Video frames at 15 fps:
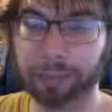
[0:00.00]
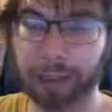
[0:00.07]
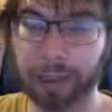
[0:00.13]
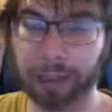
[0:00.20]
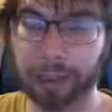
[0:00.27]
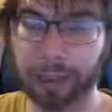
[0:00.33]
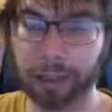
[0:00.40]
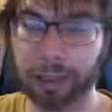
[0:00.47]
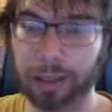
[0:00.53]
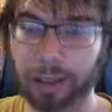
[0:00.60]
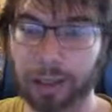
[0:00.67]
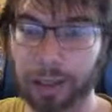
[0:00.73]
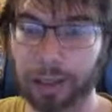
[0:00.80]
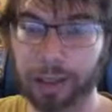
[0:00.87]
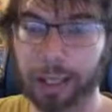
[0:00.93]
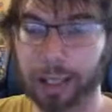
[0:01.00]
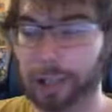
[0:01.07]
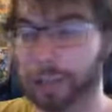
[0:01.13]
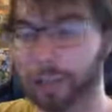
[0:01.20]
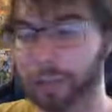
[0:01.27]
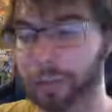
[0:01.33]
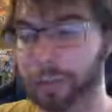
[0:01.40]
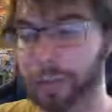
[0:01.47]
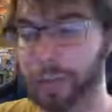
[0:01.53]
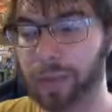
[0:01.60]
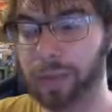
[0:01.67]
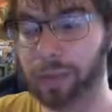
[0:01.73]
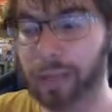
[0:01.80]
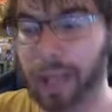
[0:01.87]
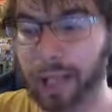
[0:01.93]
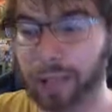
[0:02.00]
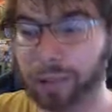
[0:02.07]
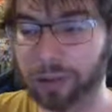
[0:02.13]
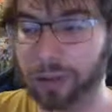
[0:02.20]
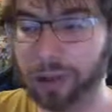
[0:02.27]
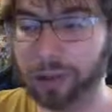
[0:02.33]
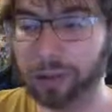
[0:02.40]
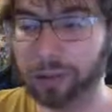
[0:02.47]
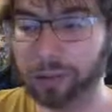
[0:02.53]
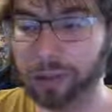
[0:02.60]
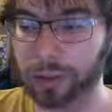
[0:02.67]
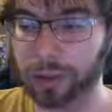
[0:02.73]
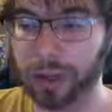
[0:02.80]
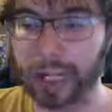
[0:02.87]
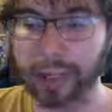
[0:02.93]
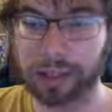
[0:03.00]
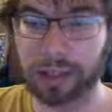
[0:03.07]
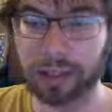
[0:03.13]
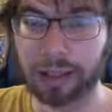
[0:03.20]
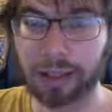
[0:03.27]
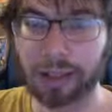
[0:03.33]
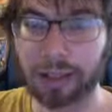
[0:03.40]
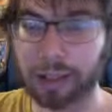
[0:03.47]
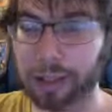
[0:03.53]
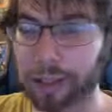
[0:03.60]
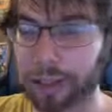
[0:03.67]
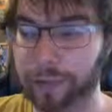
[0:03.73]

But yeah, so maybe some Tyrant Wing Dragon stuff could be